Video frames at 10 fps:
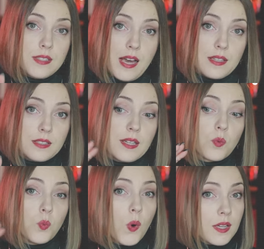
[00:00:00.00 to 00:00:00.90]
Yes, there
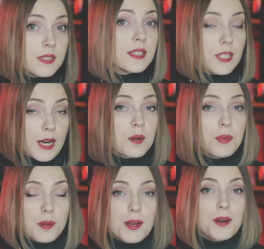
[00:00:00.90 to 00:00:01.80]
was a
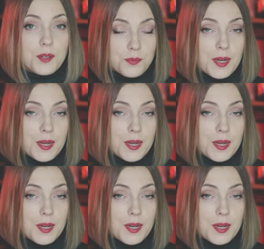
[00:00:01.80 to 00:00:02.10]
terrible American